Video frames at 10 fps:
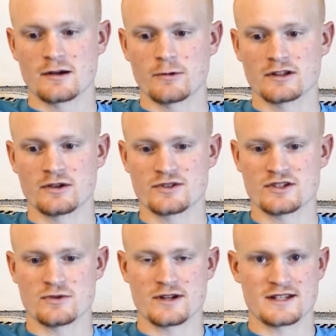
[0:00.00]
And what those
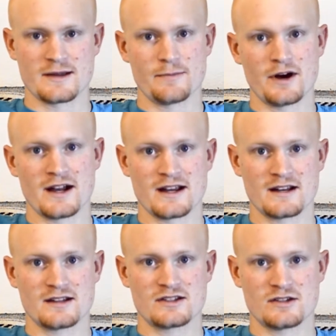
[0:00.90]
do is they
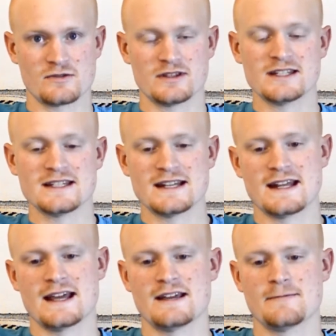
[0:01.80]
bind to the
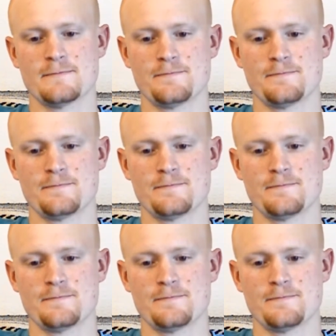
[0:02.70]
DNA,